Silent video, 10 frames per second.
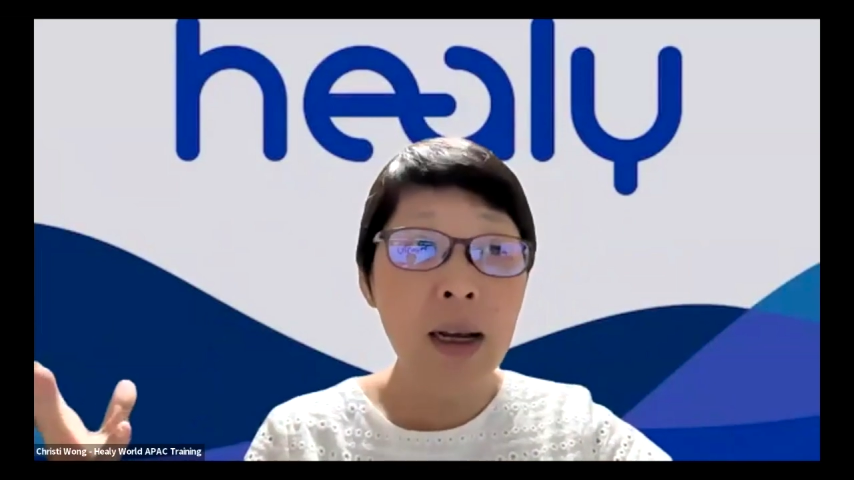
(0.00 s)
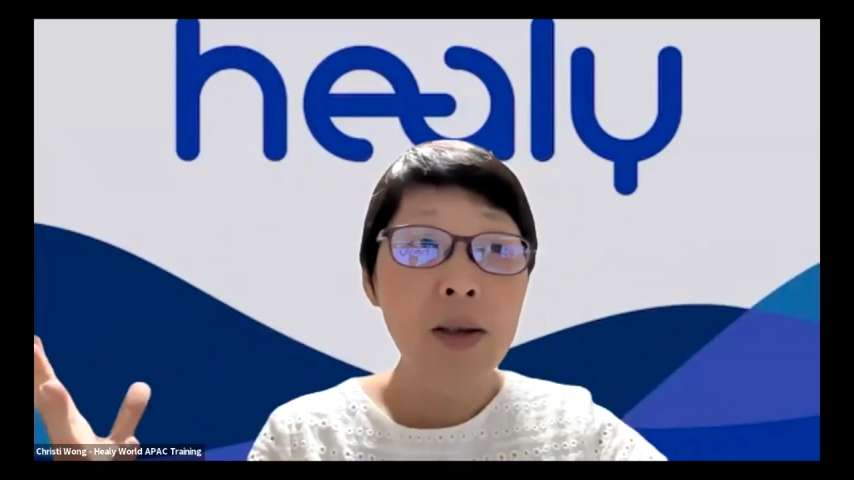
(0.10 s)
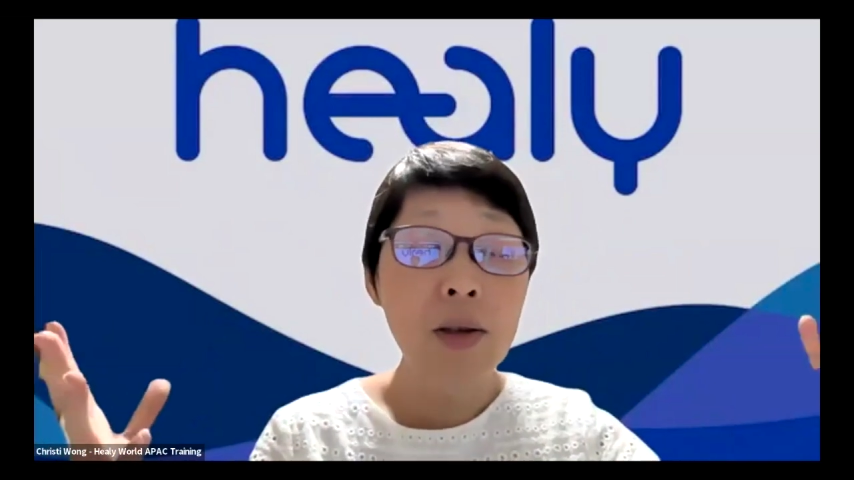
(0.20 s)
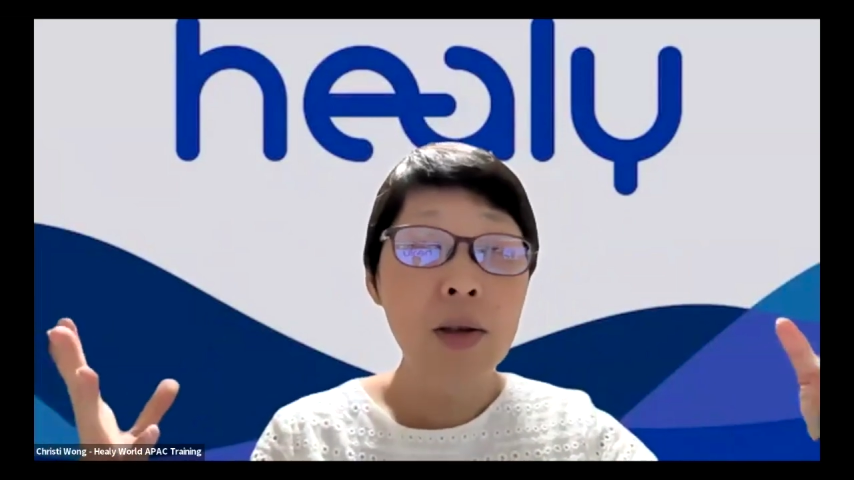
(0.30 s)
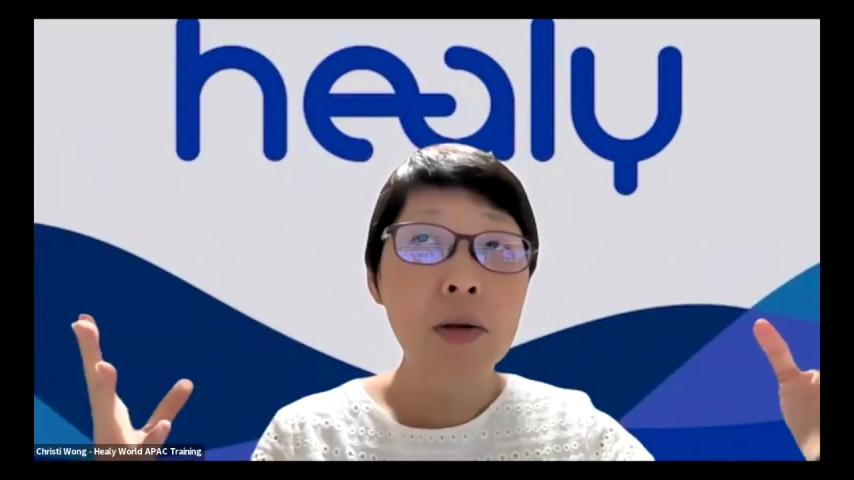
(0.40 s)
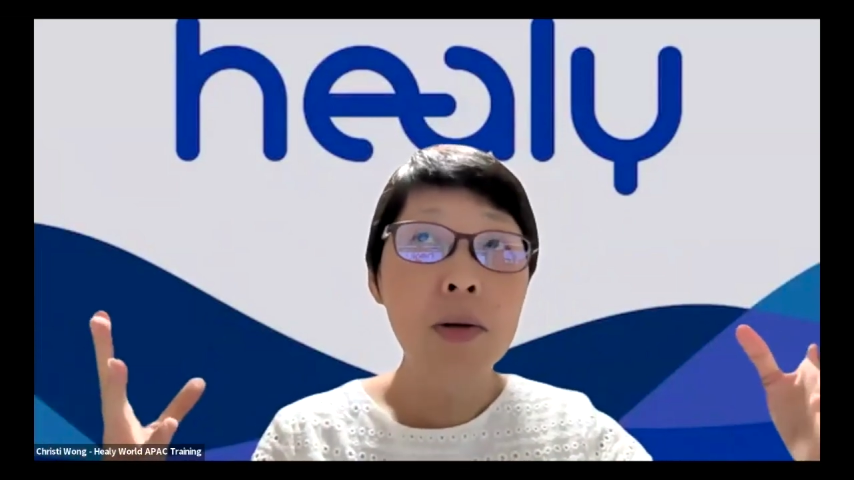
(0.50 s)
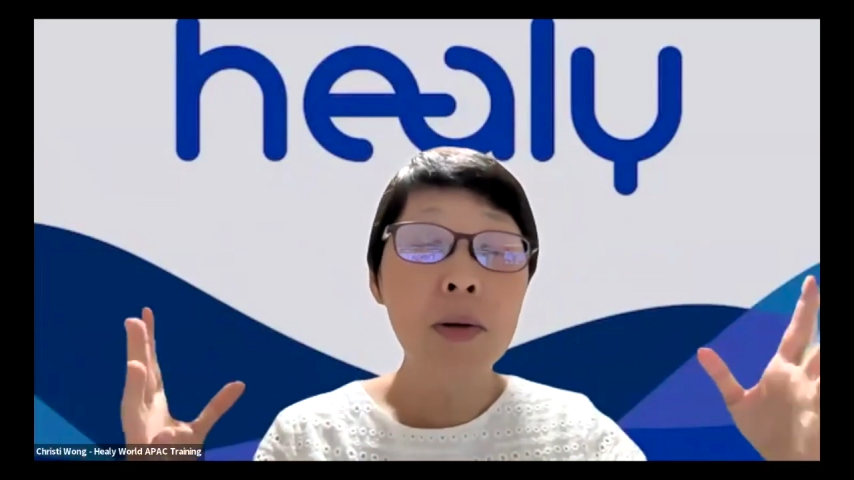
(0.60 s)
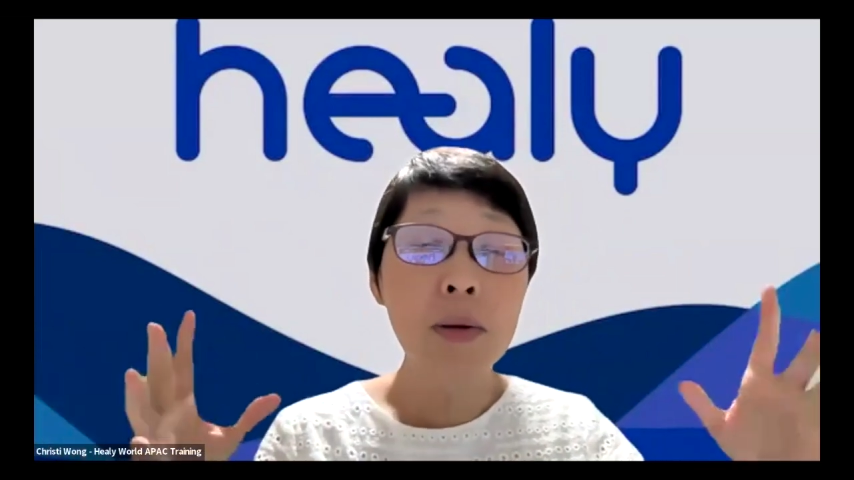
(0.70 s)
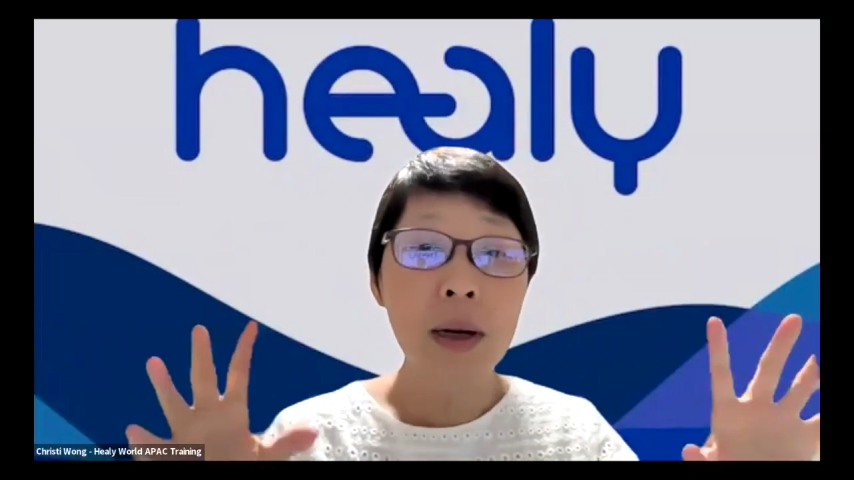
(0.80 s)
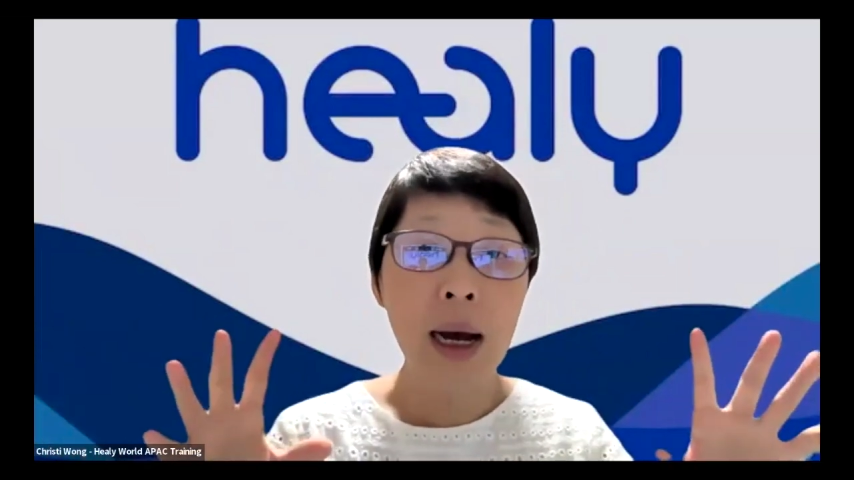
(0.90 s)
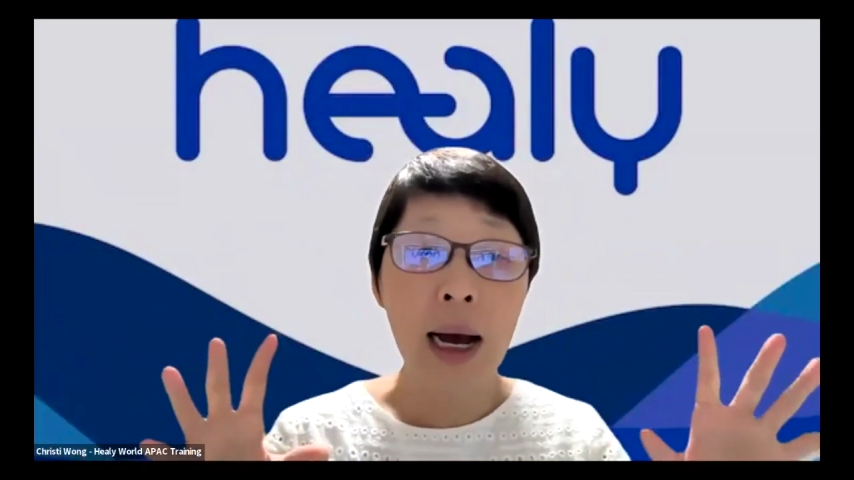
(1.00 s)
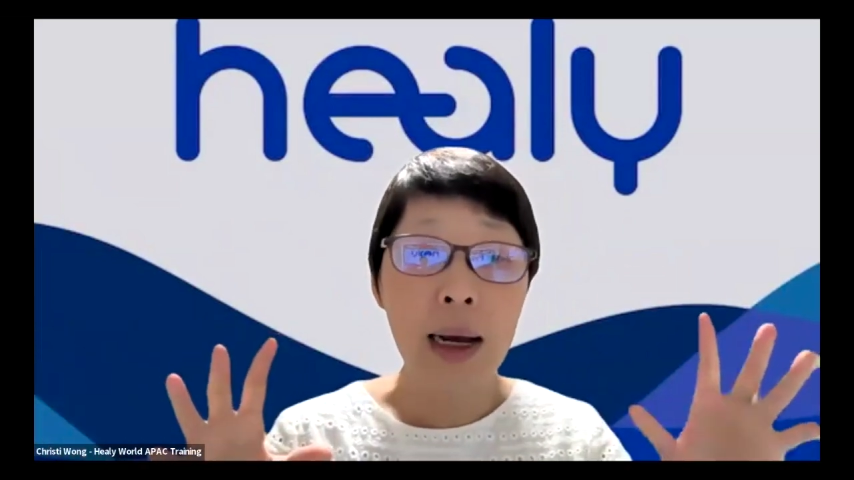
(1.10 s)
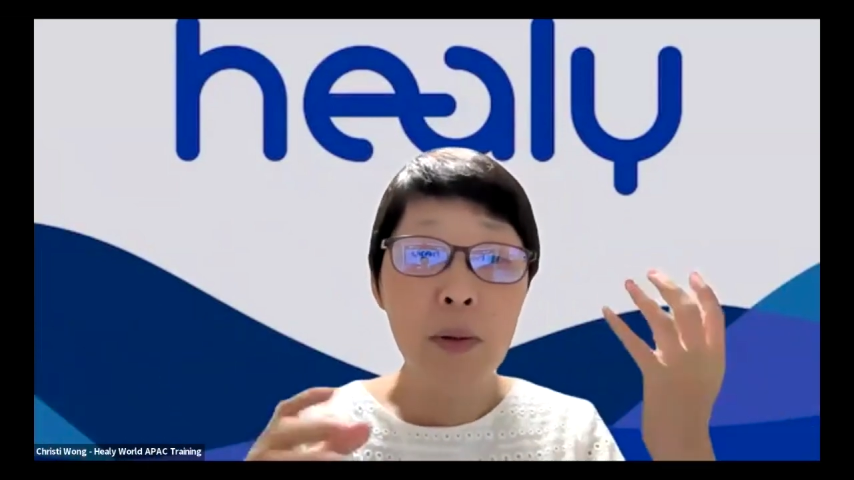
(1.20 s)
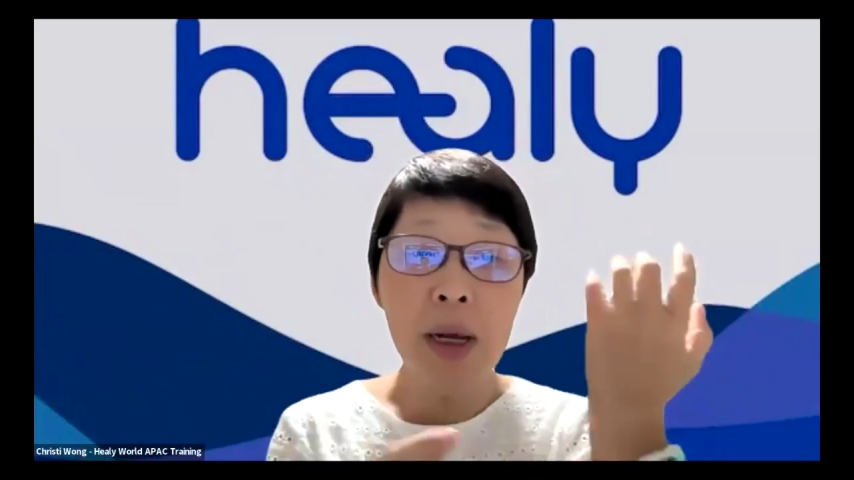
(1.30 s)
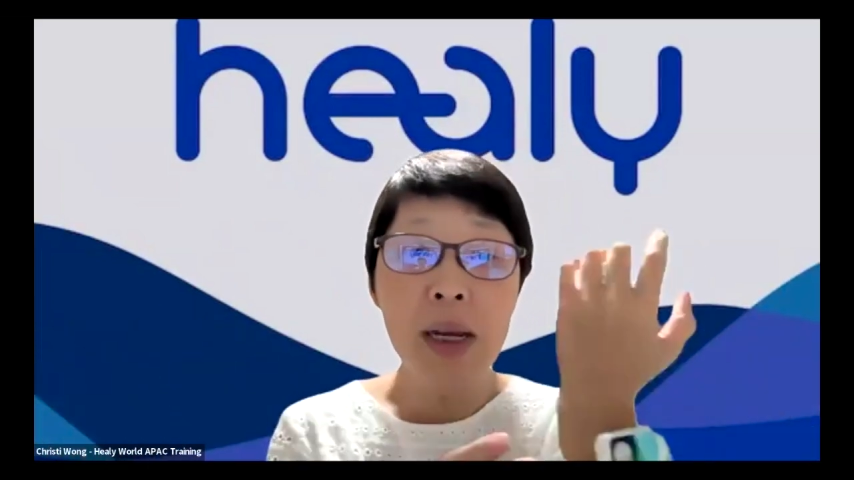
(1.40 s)
So
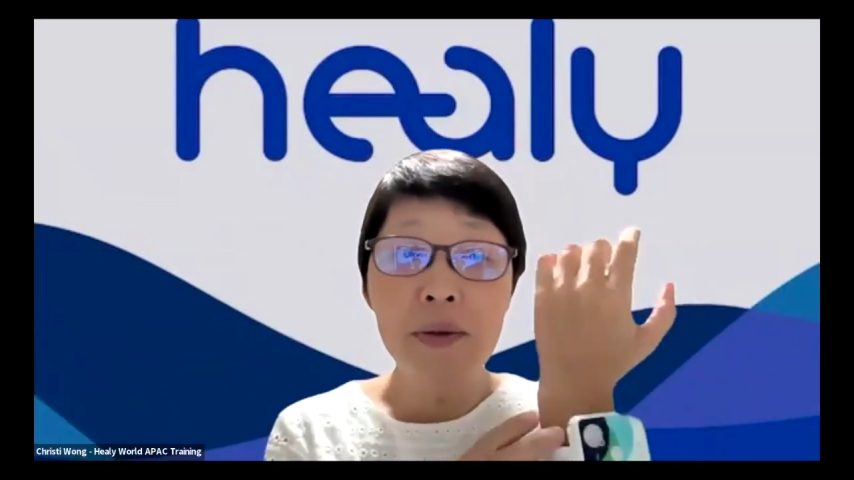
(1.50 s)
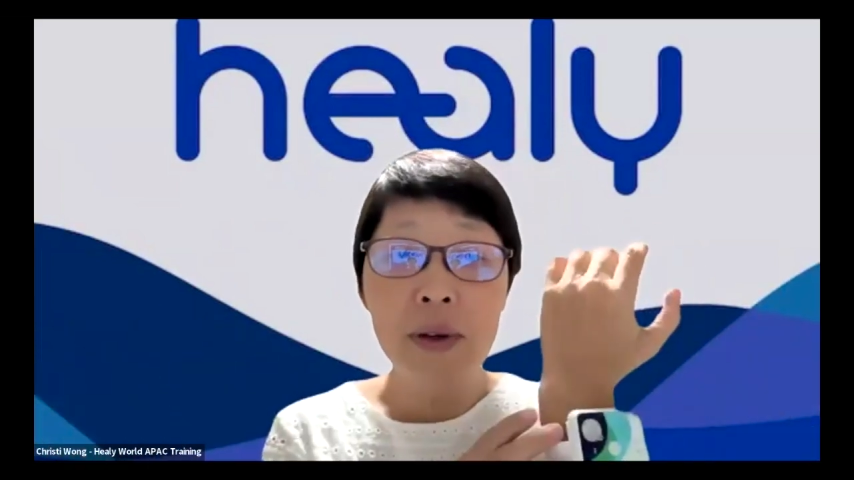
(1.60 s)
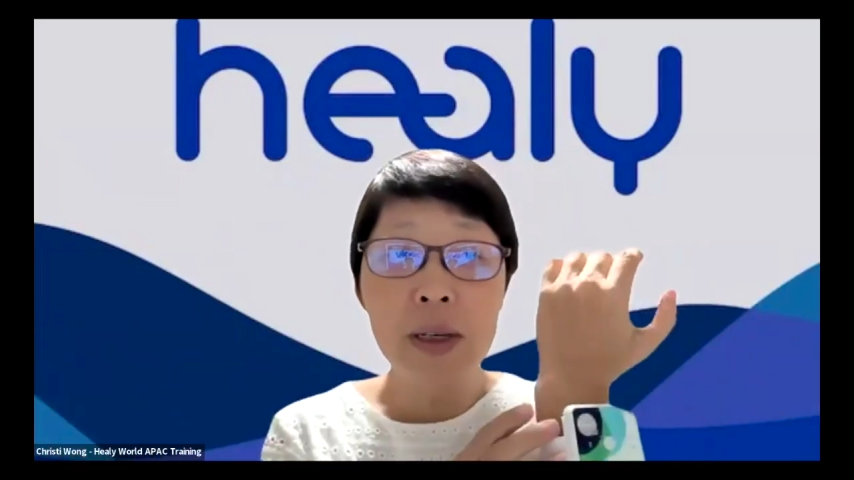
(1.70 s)
high wave